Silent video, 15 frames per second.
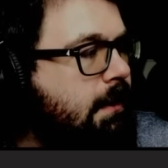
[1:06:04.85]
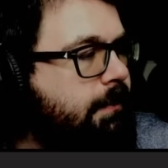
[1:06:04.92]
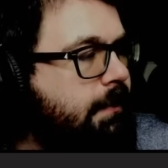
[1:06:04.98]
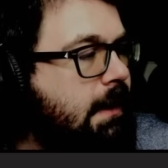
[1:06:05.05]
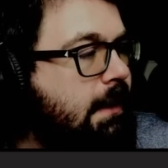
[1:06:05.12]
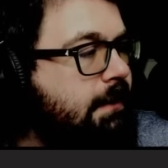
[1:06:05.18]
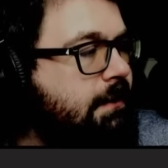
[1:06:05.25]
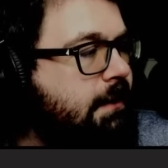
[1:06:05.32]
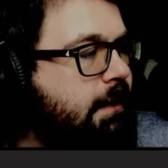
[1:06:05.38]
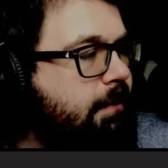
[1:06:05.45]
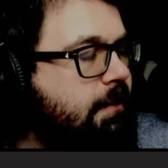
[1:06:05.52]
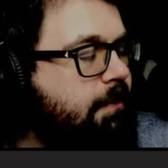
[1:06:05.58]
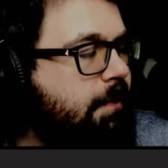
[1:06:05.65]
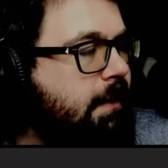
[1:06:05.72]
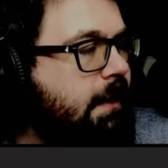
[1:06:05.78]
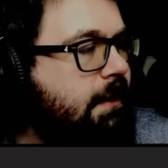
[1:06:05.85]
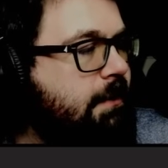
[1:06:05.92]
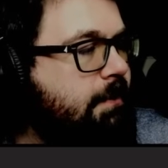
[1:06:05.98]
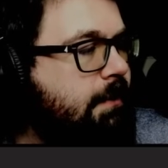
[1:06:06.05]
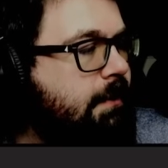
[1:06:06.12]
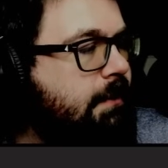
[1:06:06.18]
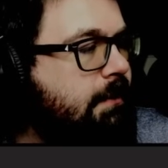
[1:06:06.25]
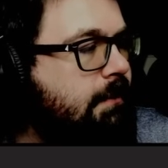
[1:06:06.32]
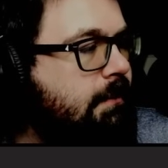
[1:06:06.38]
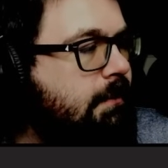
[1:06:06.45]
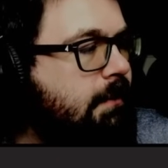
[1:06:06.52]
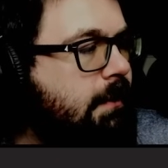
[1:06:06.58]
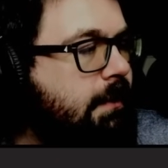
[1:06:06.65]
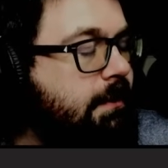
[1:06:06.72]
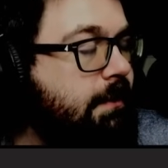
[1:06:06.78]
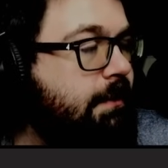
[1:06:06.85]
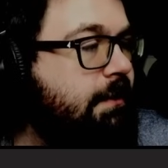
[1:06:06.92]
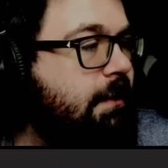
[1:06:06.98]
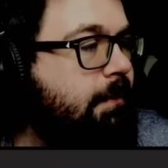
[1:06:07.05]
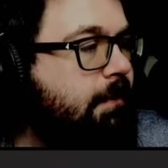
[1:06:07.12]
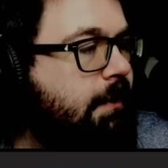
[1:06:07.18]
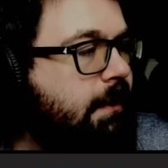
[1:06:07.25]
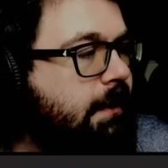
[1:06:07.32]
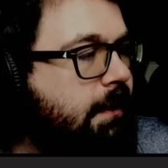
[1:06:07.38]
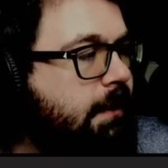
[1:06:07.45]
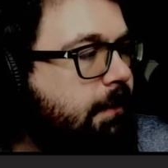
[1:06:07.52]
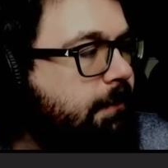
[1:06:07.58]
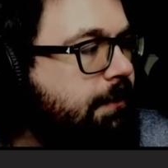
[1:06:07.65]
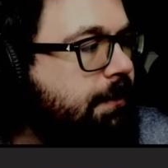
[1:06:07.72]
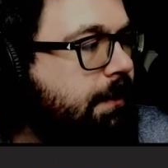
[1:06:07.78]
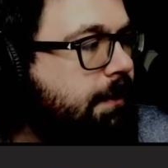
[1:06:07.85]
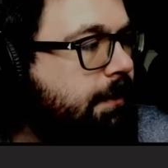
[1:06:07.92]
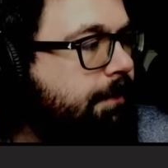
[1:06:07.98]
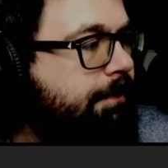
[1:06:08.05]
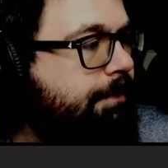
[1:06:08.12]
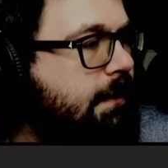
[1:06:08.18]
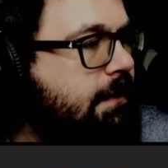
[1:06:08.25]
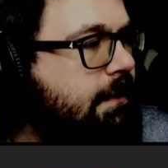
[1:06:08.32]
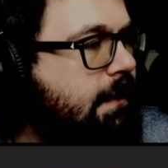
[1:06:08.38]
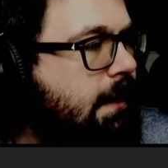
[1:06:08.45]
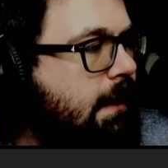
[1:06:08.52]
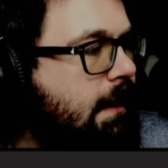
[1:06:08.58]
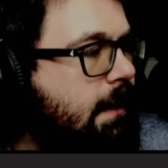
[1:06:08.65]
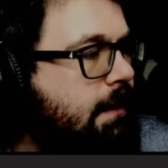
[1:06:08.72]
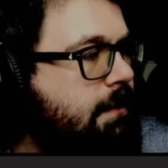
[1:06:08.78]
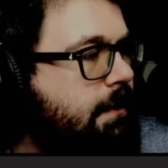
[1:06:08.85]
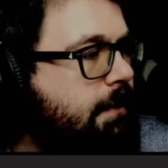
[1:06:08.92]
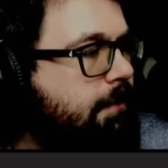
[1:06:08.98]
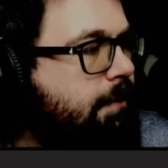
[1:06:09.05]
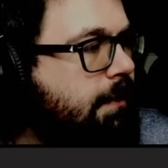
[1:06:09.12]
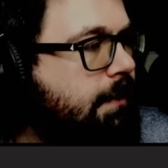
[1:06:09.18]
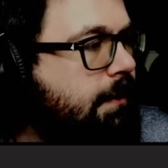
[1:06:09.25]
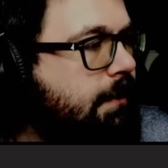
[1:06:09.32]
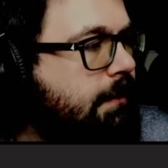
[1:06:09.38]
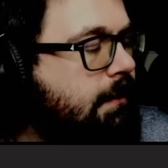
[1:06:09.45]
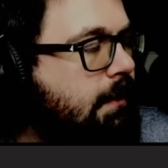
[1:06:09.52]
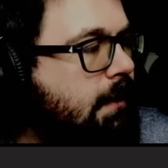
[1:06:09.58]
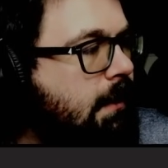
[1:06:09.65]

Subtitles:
So not same as plasma. Until it's upgraded, I'm sure. Flicks acid burn.